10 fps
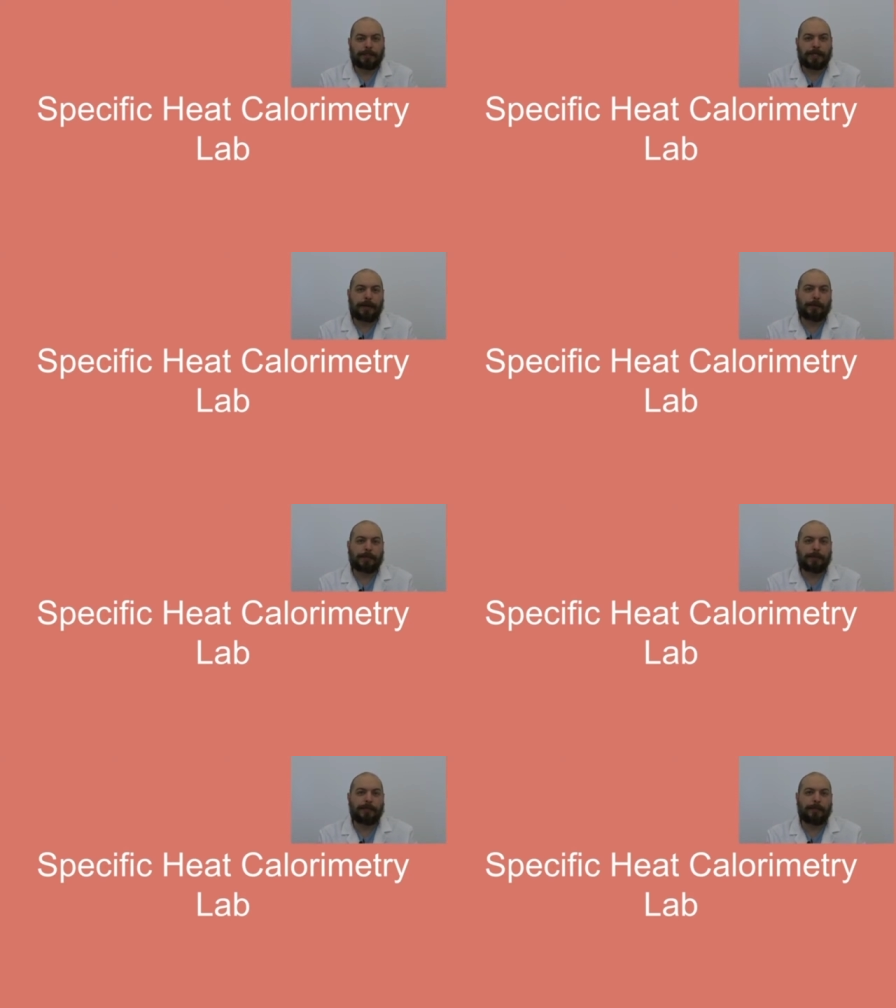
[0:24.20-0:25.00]
Today we're
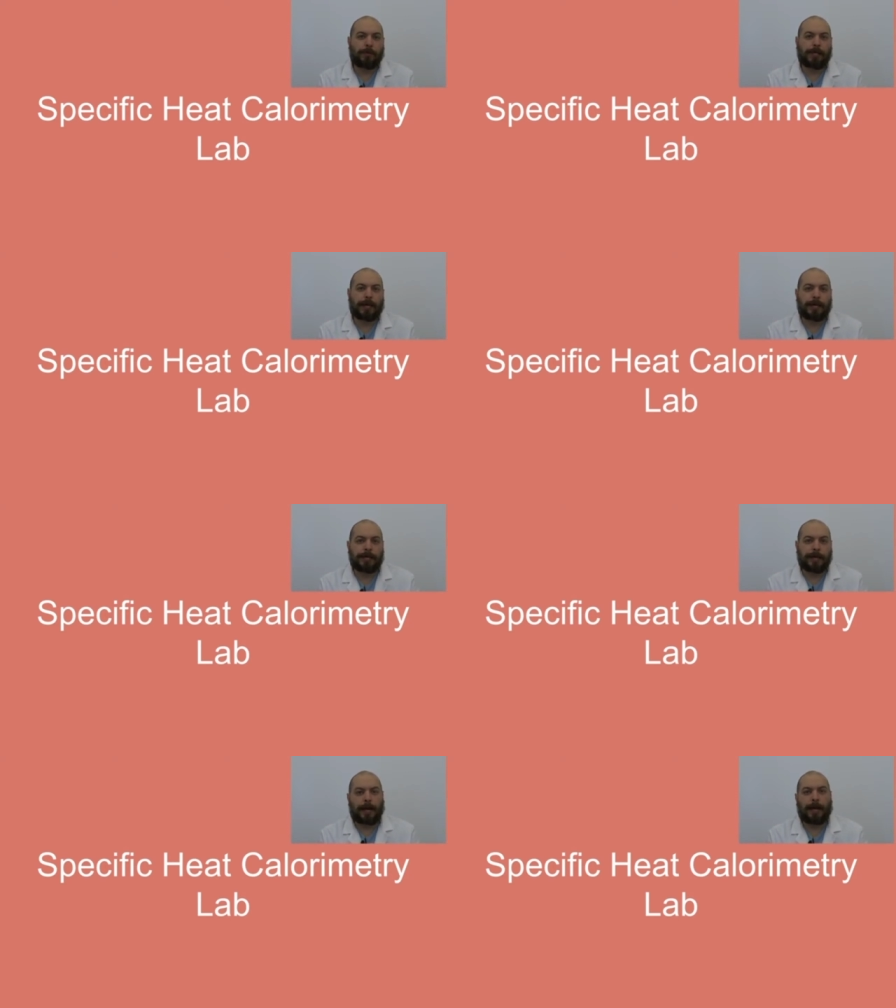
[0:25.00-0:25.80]
going to be doing a
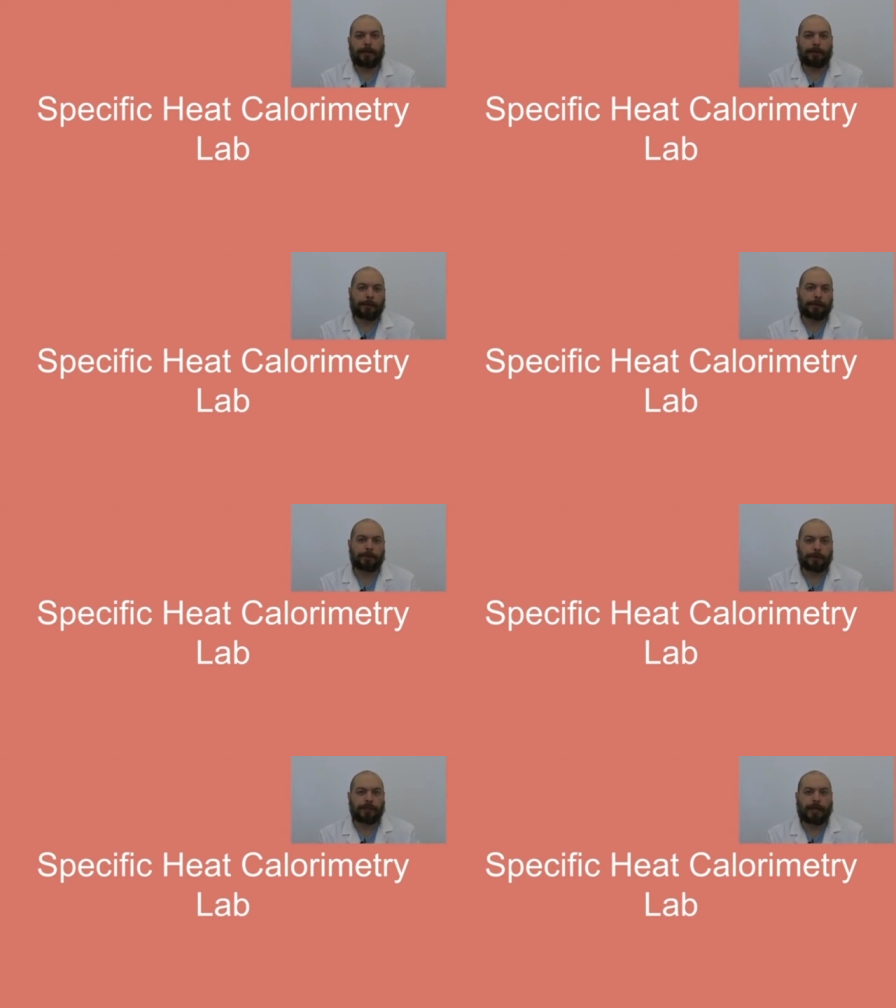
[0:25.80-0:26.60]

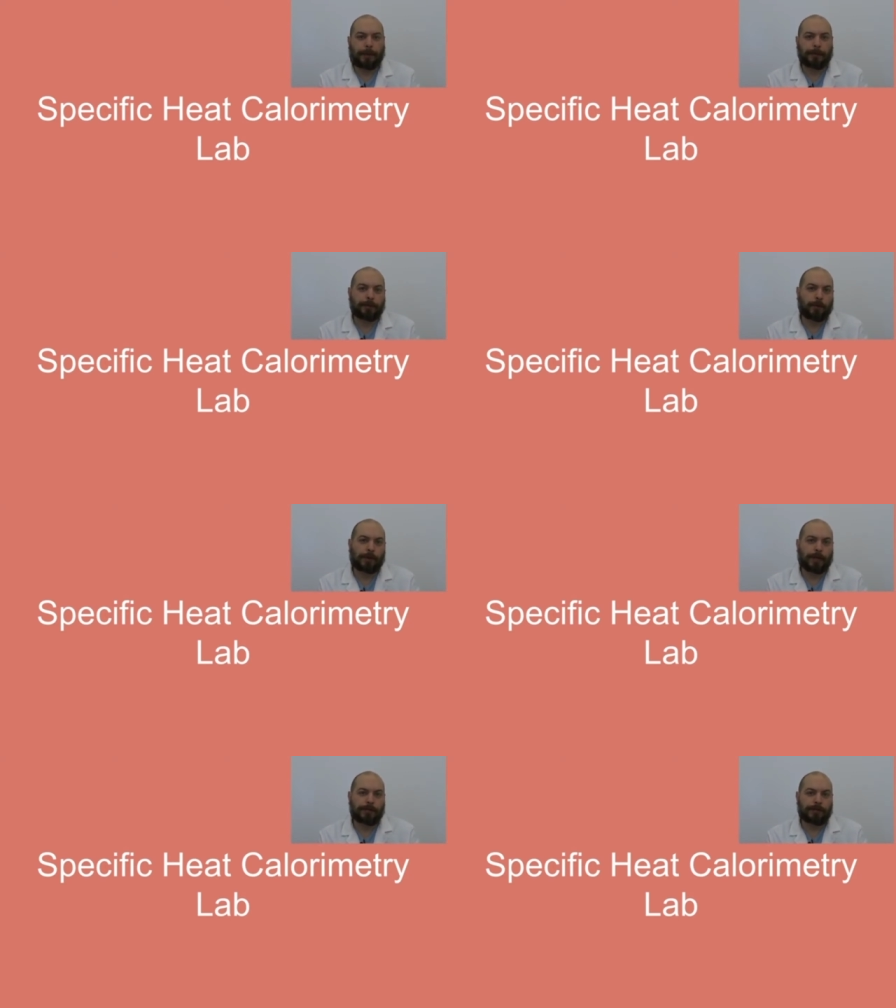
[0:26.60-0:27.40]
calorimetry
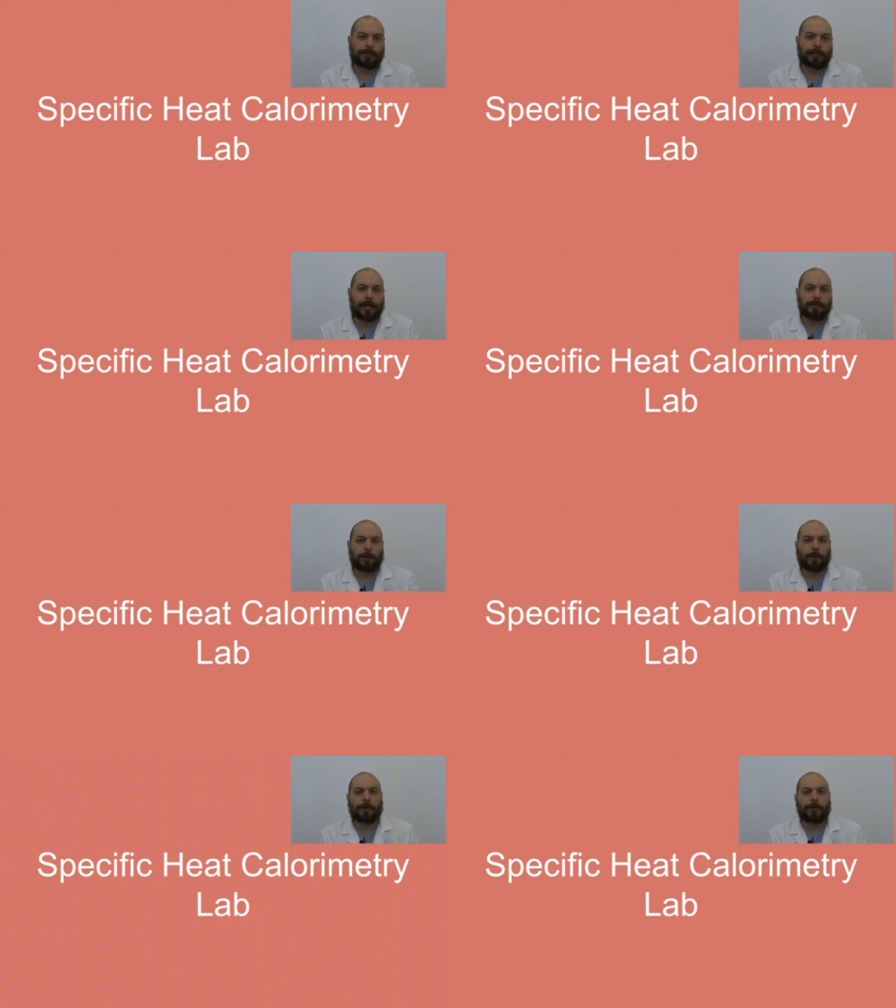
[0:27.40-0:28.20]
laboratory exercise
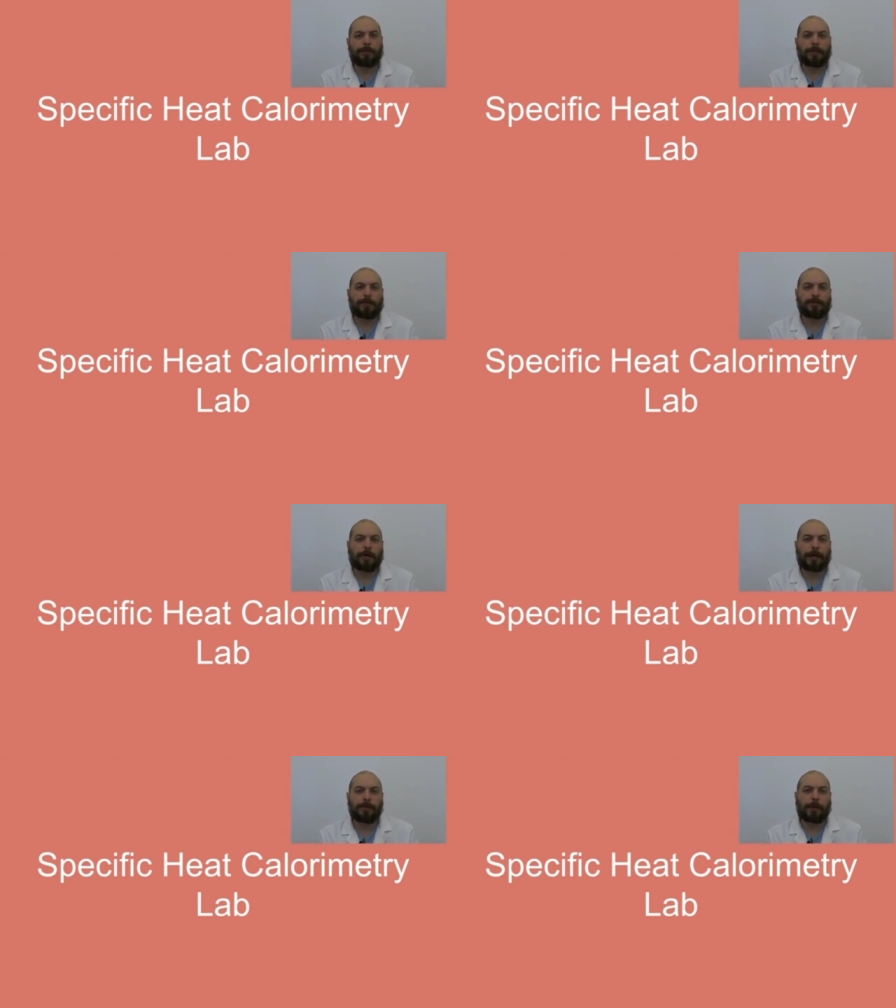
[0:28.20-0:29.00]
where we're going to be
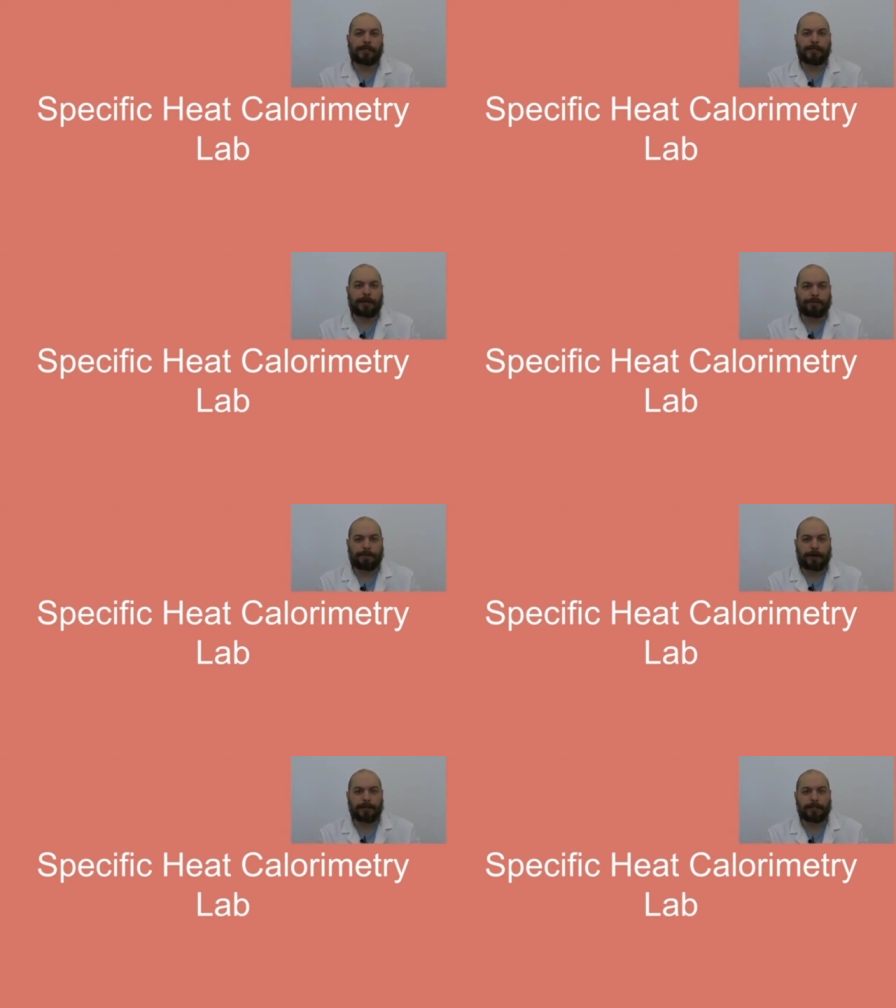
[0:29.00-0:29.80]
trying to
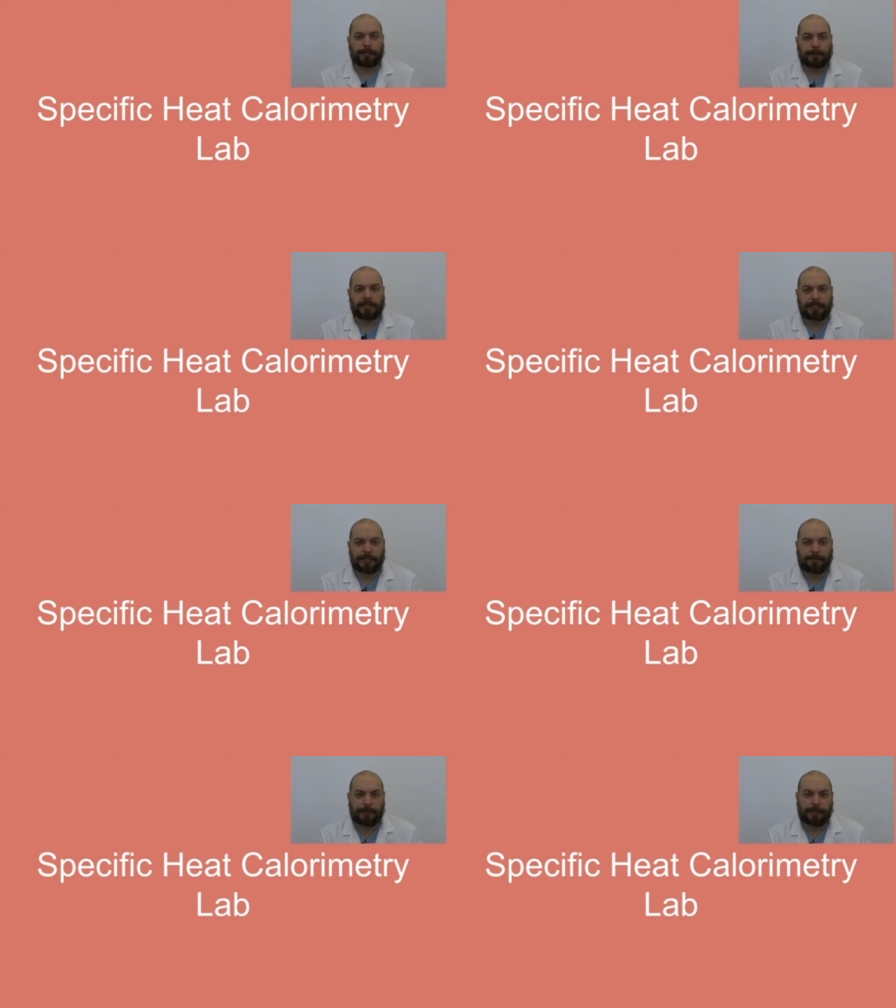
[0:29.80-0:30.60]
identify the
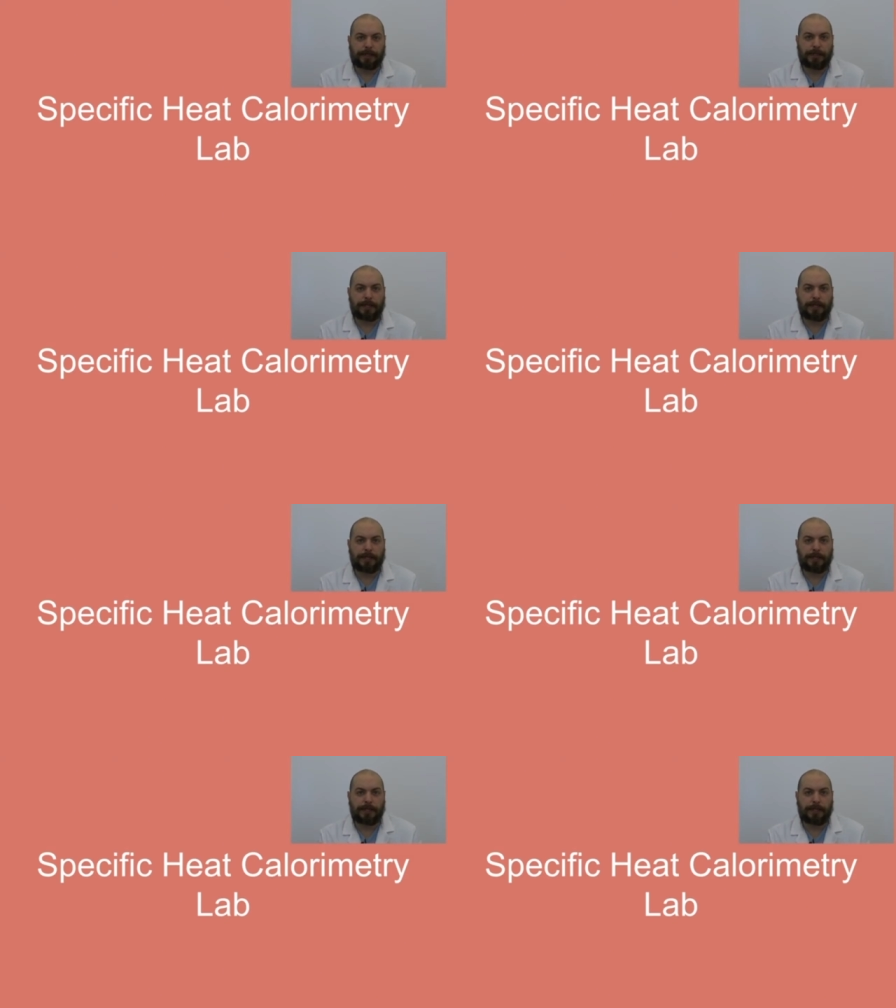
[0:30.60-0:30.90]
specific